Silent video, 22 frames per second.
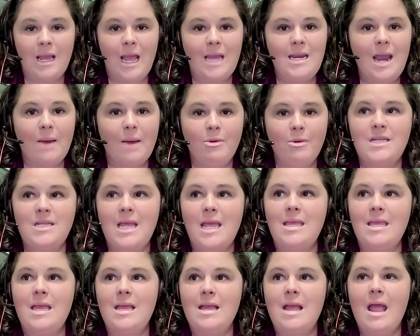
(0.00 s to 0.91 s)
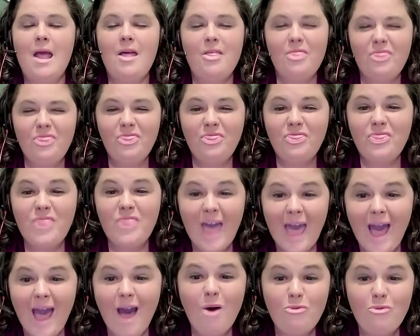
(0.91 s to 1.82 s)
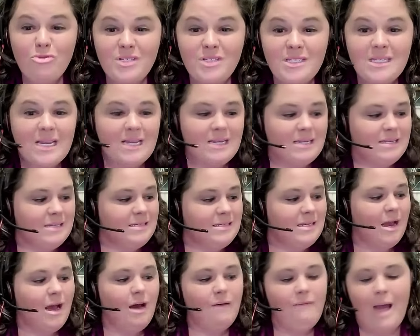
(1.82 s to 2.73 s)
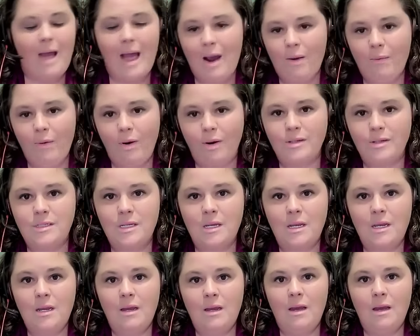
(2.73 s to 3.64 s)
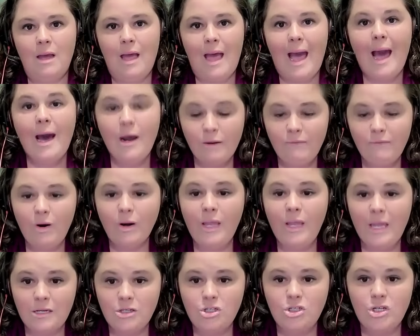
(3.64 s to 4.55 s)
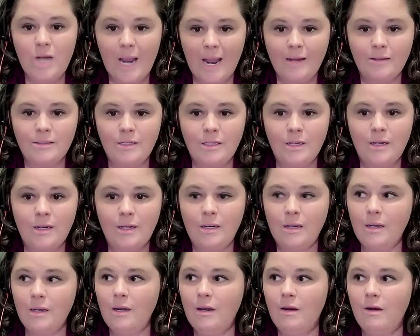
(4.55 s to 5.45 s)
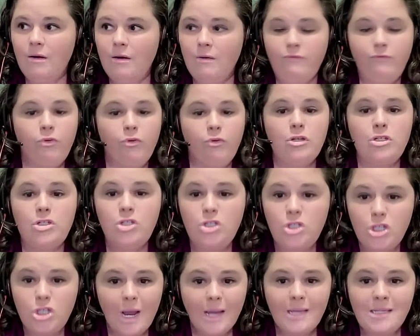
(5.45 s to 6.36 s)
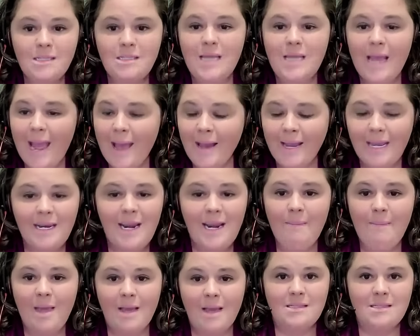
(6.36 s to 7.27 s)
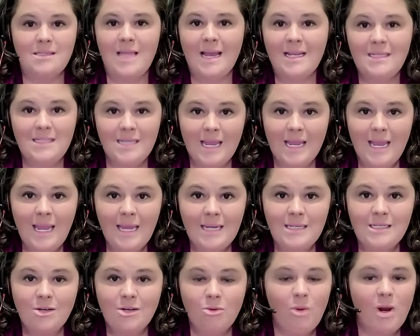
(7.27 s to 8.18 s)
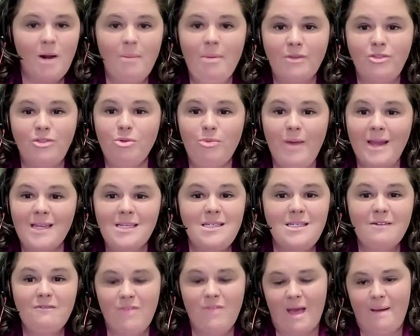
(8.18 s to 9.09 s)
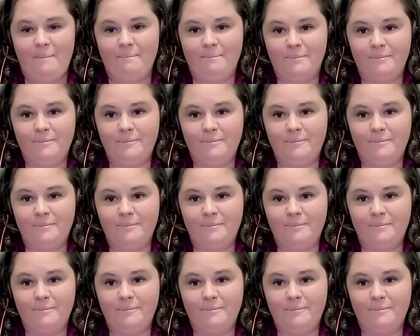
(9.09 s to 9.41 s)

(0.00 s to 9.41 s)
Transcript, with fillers: And yet, we're taking thousands of hours out of our kids' childhood for just academics. That's it. What about the rest of them?